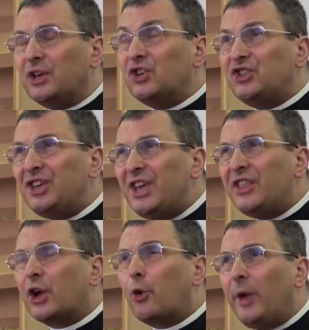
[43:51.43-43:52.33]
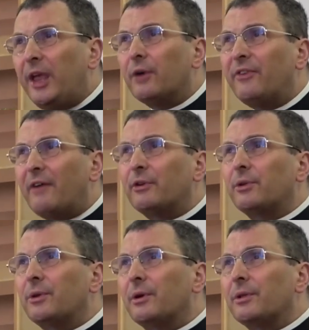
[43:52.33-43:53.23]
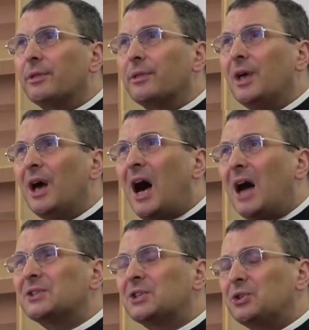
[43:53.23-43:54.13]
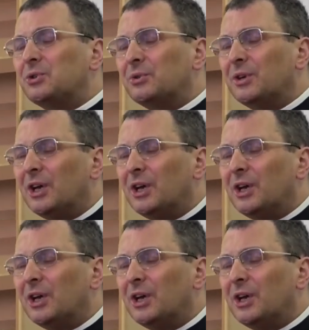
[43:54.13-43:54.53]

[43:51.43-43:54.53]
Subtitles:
She, the Queen of heaven and earth, asks you,